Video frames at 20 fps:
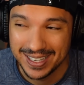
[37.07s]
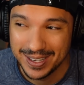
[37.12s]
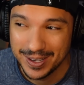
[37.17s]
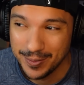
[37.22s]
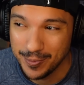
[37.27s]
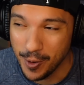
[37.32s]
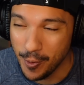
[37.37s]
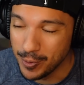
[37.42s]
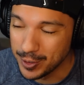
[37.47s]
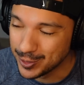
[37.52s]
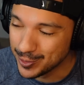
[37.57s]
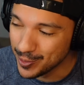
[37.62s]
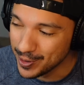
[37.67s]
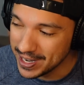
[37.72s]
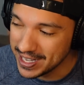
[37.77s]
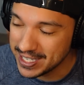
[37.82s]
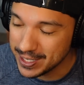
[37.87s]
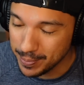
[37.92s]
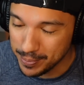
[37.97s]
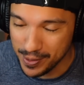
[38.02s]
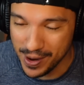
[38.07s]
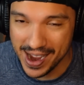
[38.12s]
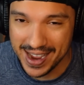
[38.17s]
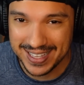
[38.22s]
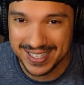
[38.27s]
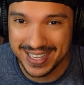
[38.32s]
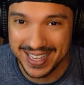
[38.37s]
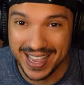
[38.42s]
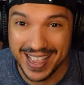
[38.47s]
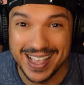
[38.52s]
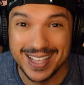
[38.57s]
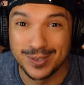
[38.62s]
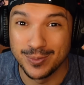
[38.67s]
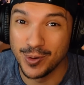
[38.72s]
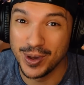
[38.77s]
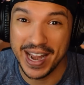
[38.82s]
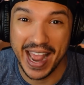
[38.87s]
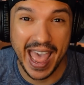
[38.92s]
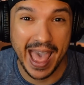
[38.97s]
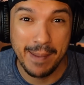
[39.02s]
what was really surprising is
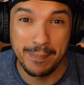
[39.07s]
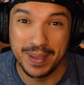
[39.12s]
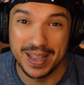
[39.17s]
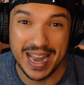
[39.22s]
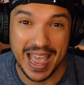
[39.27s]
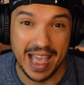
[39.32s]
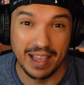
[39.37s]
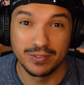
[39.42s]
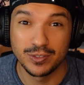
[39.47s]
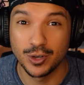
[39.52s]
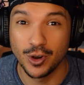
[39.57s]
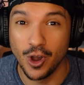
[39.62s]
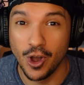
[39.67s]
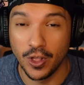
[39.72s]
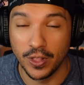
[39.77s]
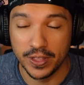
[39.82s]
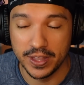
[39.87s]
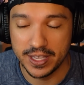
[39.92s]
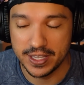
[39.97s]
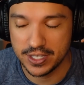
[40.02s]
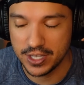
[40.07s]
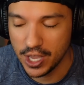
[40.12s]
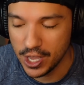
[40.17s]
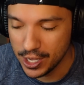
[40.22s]
what happened after all of this.